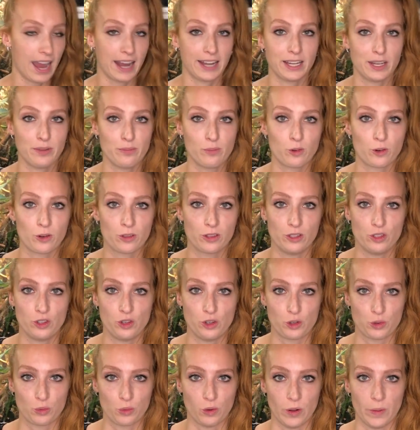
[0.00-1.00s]
Hiding more than
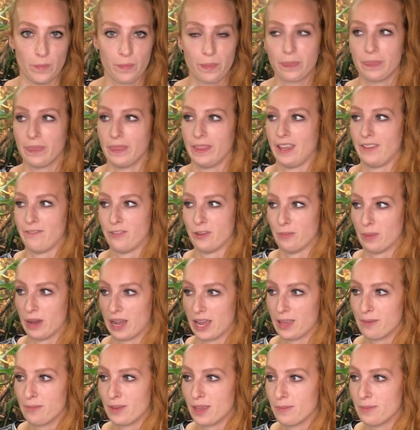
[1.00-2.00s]
usual. If you
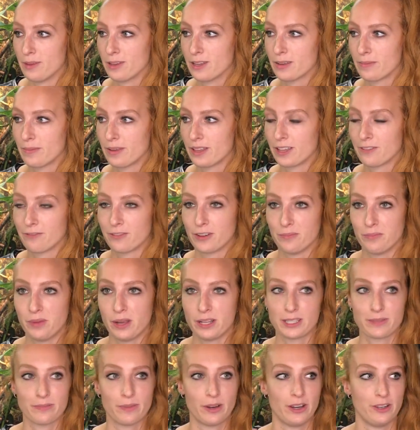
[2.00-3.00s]
buy a baby chameleon from
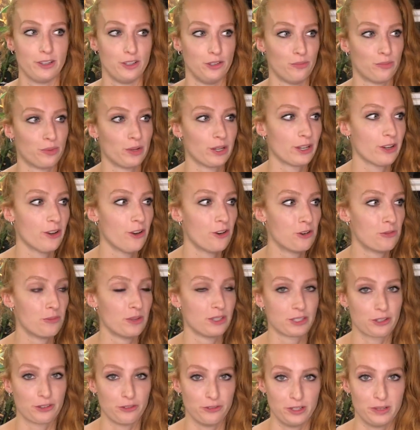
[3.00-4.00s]
PetSmart and you bring it home,
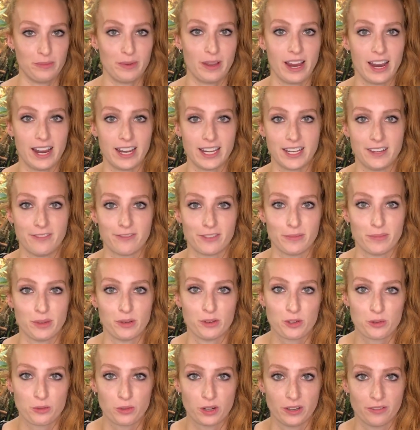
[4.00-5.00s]
it's going to be hiding from
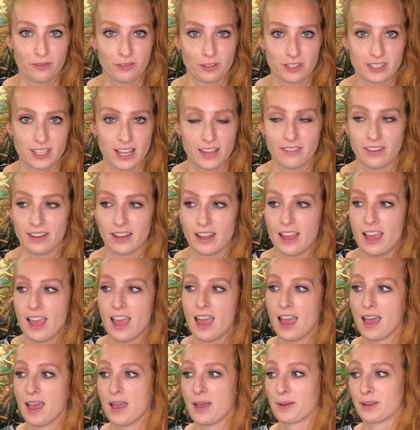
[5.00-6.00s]
you 24/7.
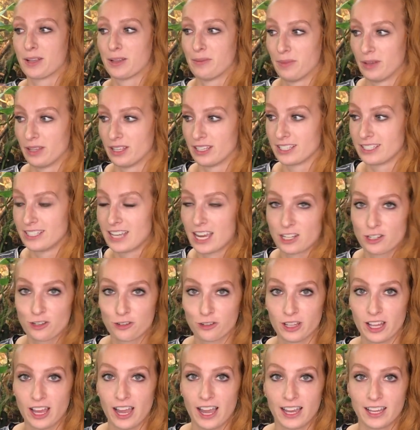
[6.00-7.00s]
Chameleons
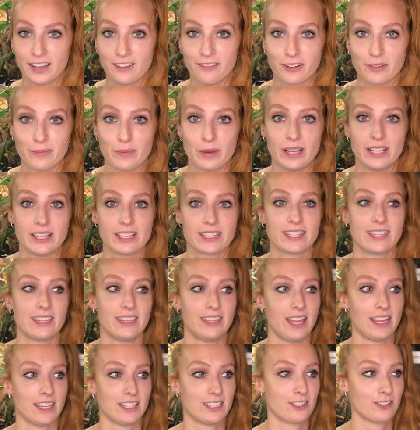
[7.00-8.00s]
naturally hide from us.
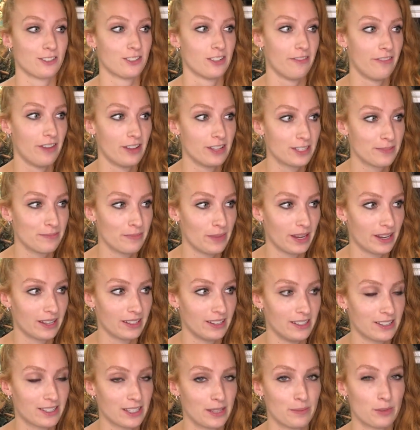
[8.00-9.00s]
That's their defense
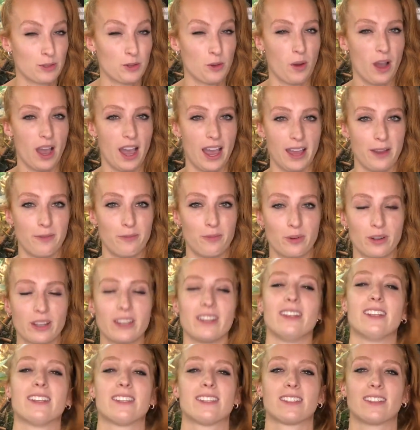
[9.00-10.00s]
mechanism, so I
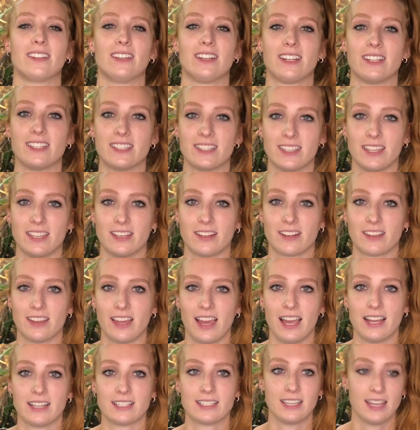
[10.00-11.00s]
wouldn't necessarily consider
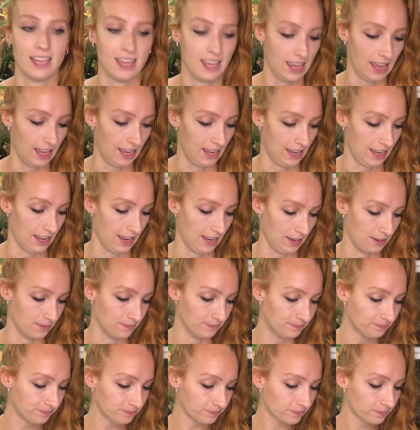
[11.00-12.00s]
that a